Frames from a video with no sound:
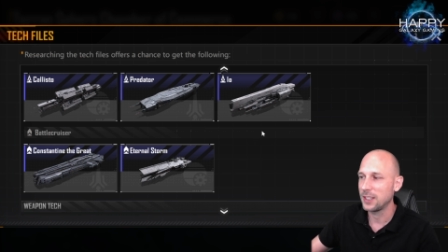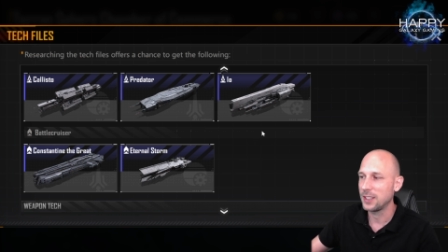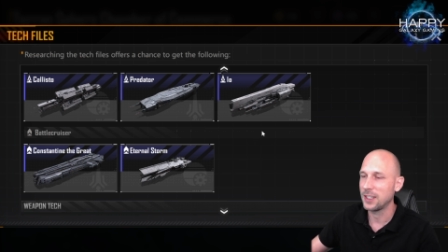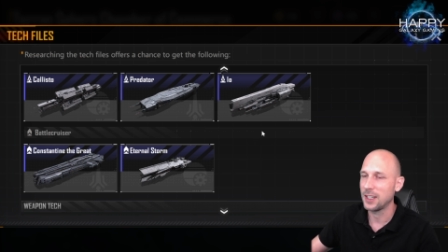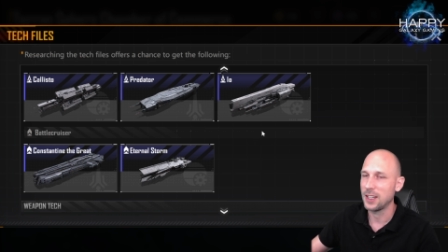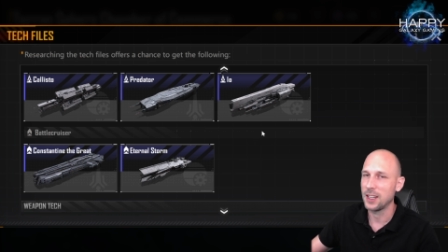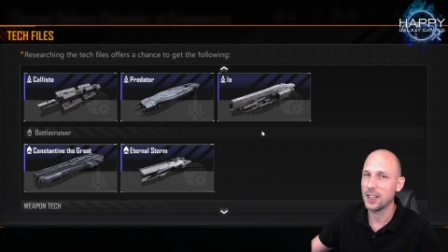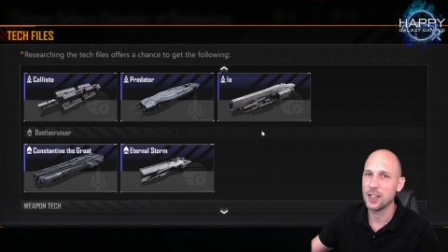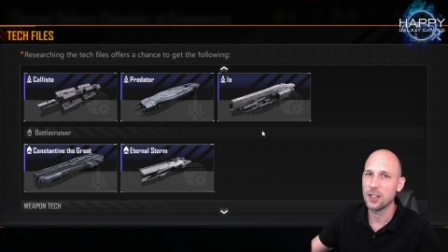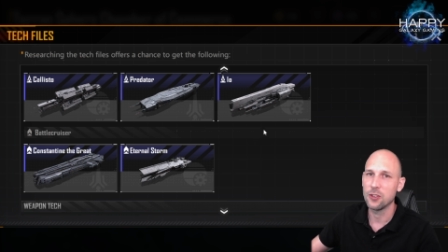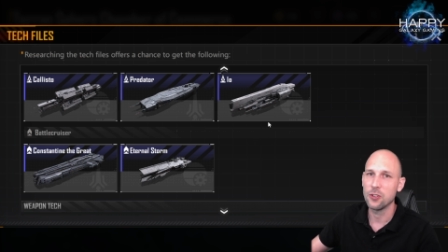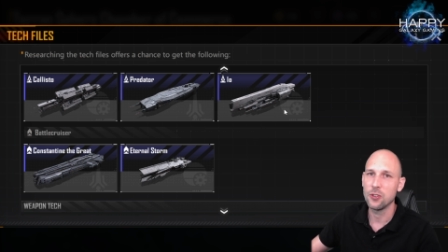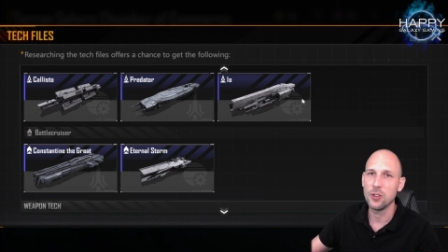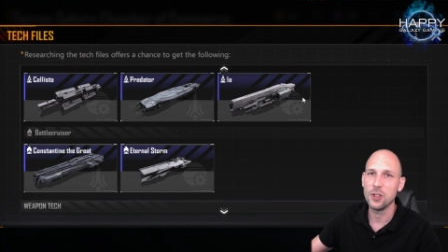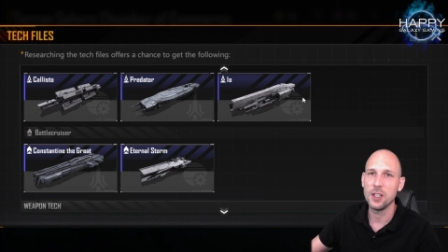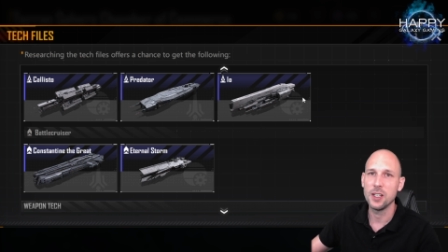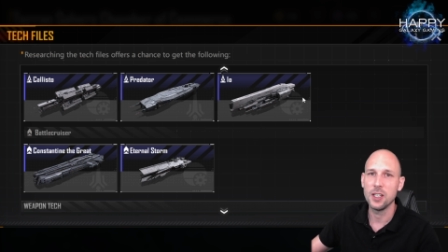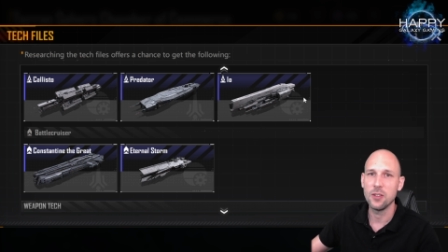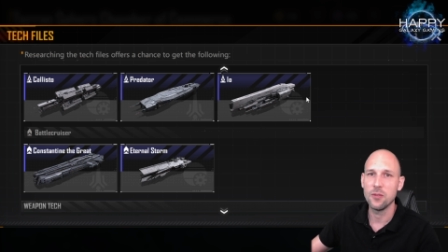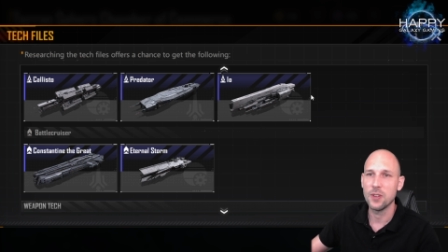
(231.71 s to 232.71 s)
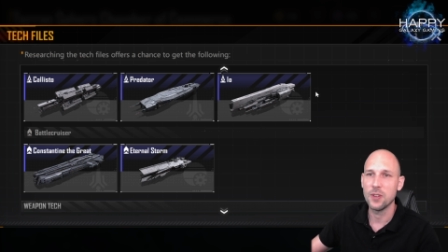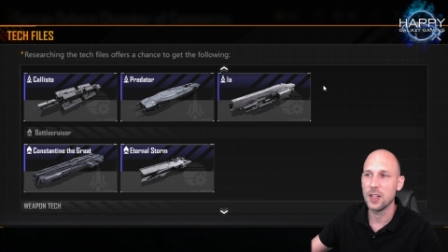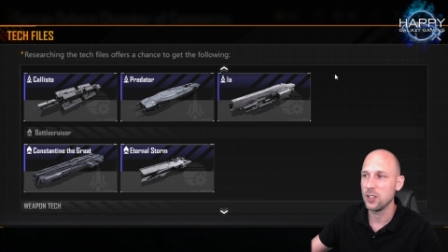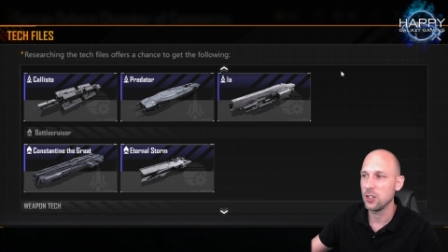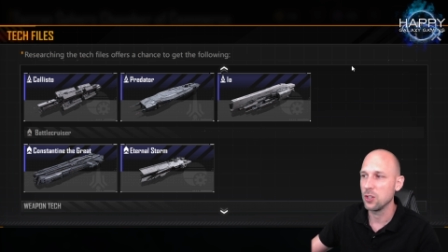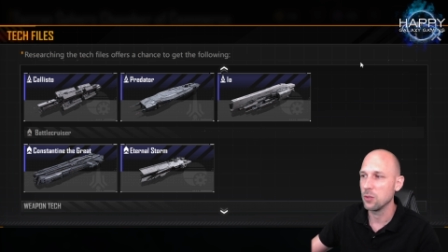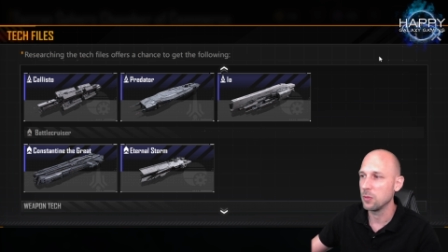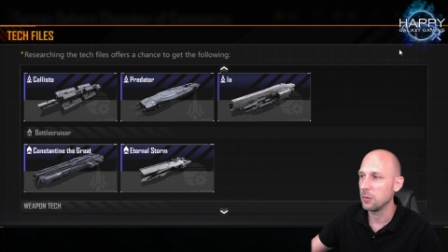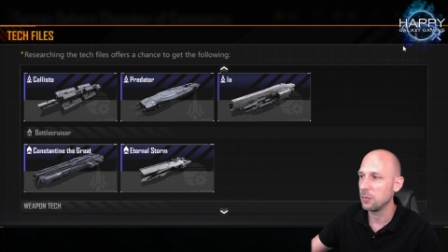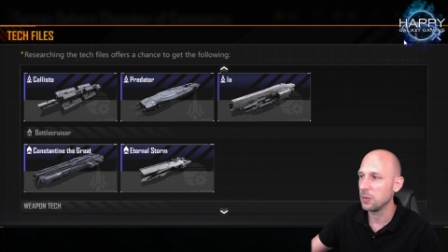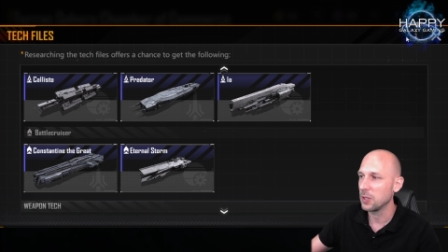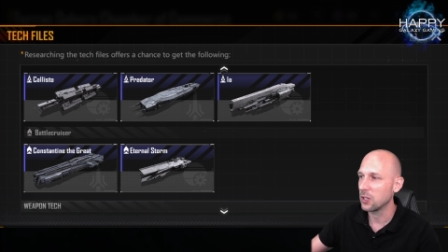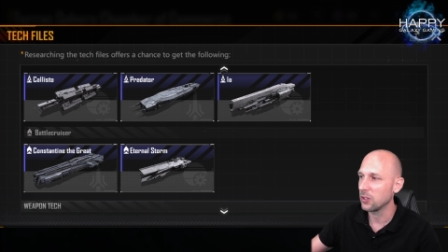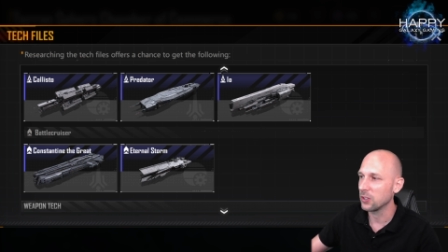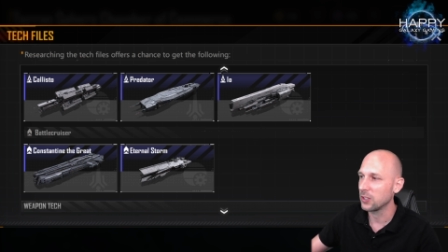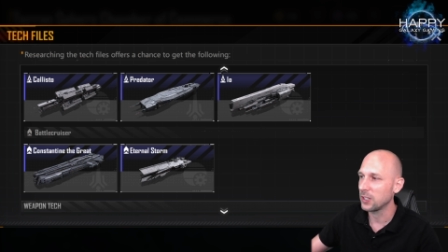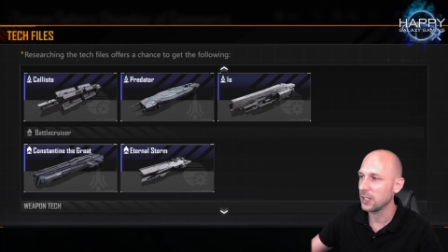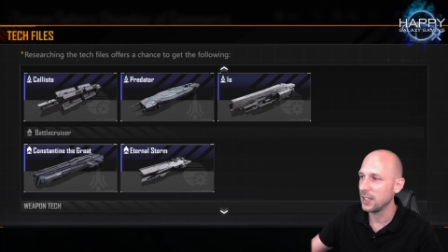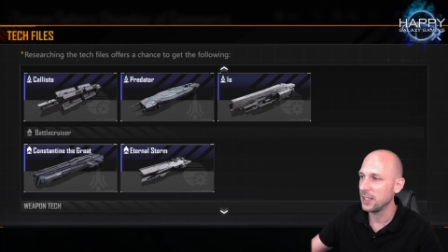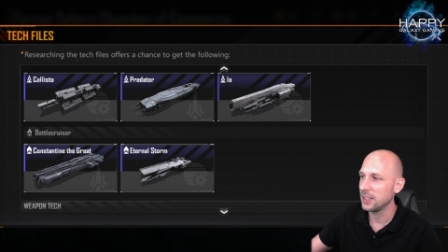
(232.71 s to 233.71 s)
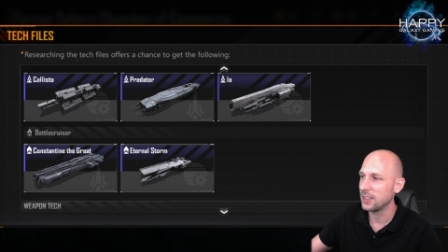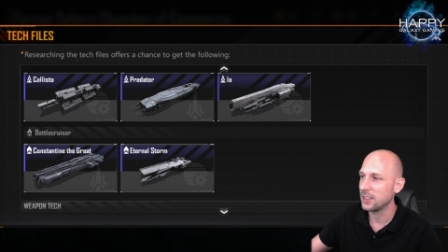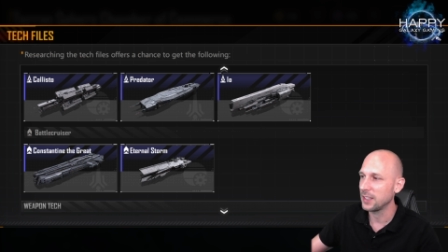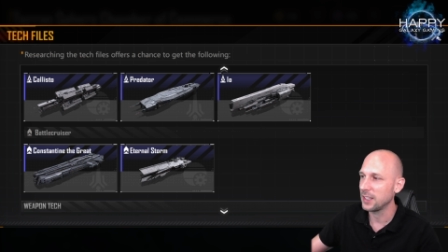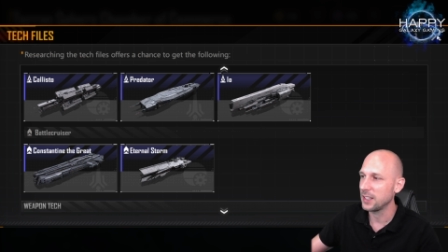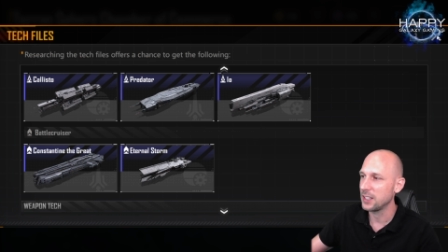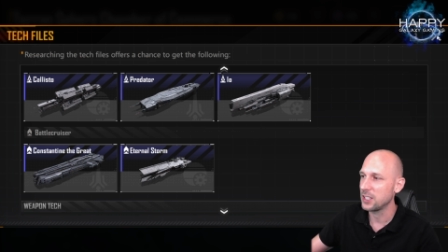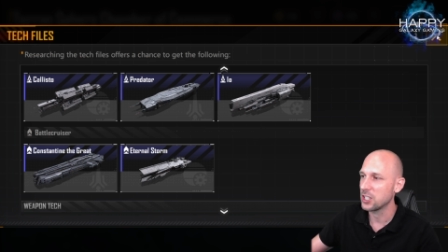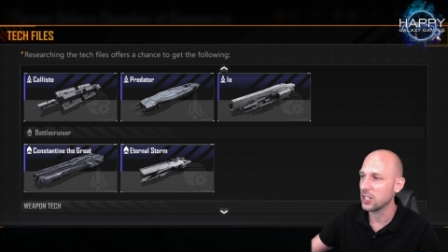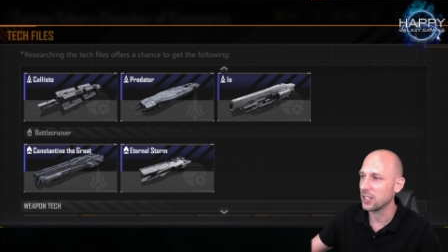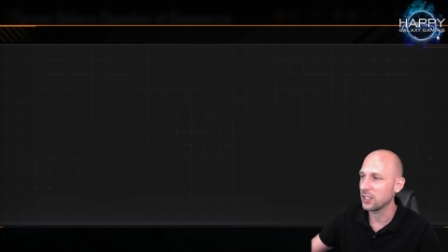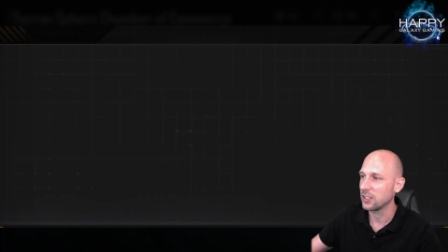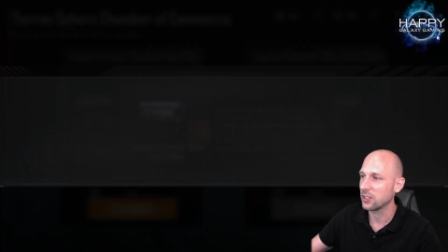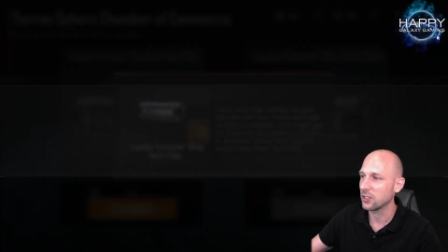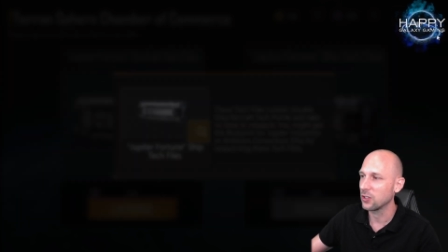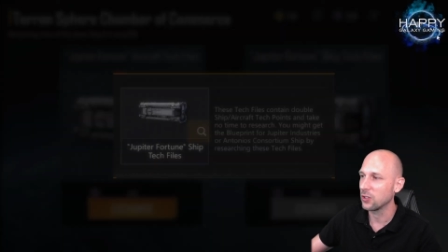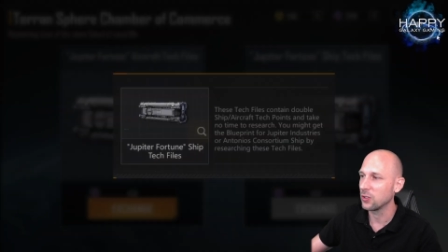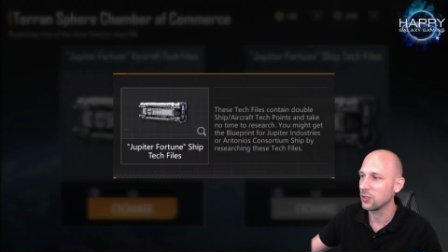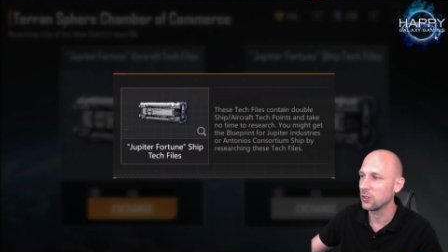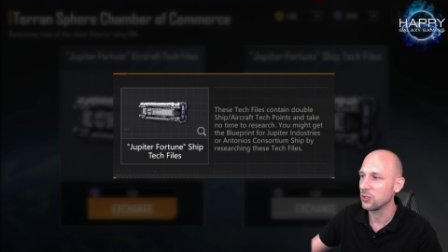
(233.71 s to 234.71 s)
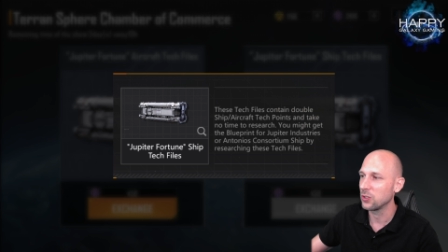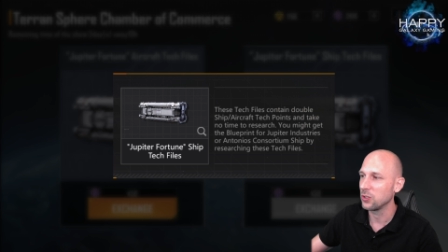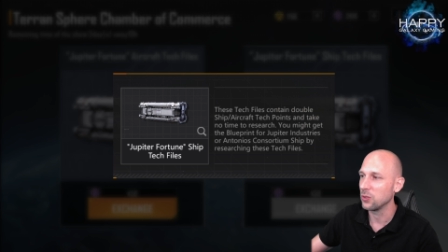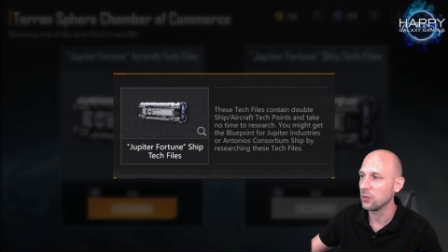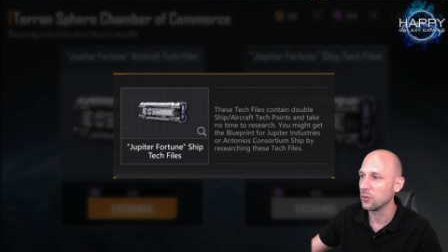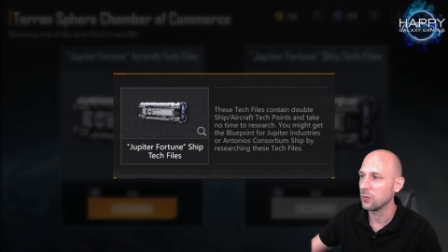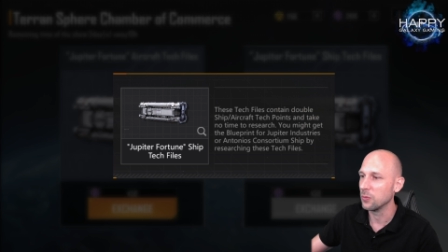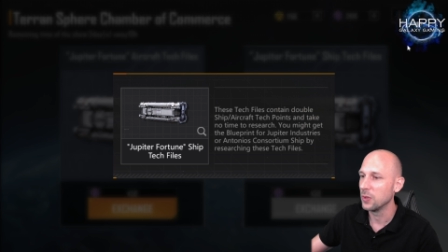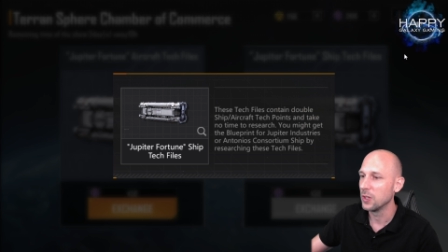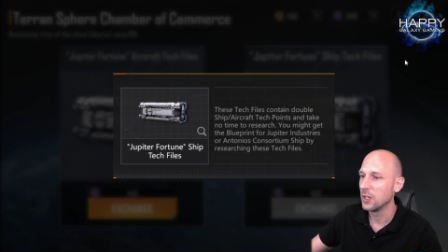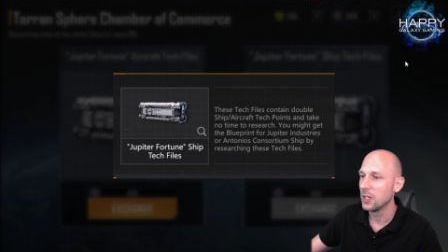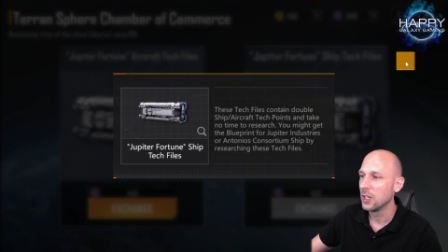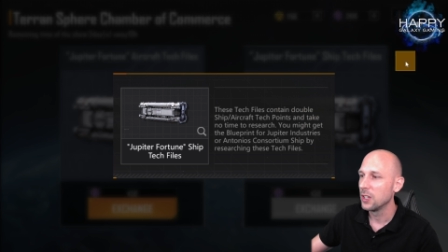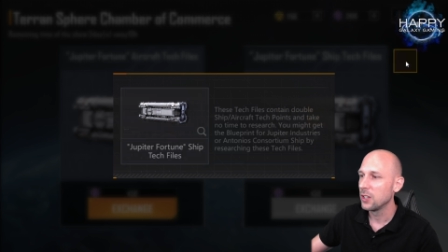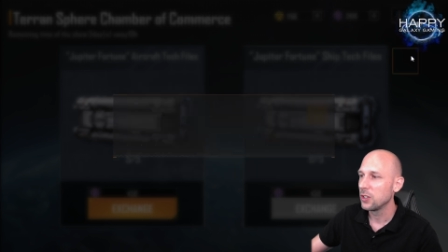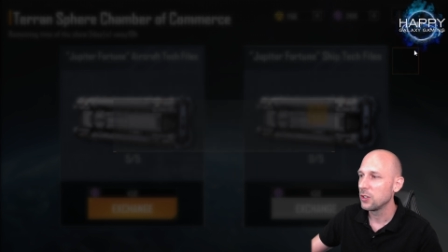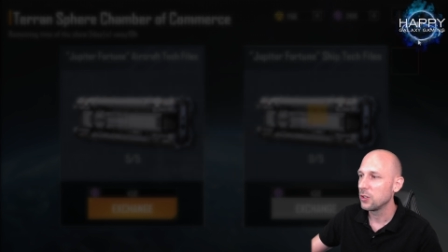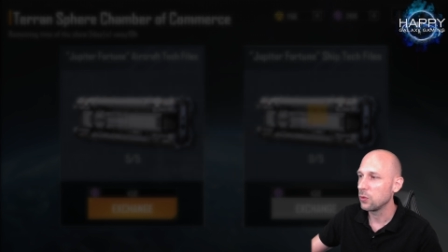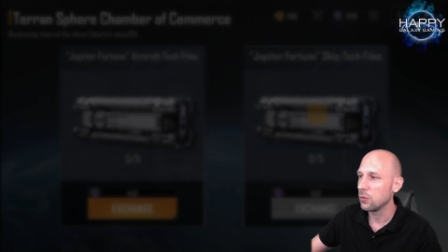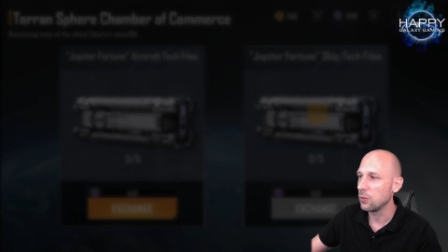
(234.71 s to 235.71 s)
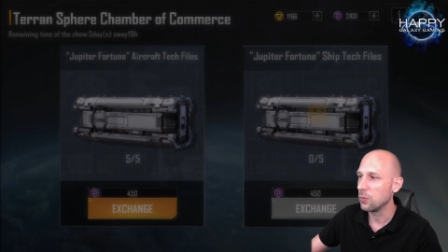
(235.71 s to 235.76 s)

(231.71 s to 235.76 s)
they are really valuable, because else they just consume too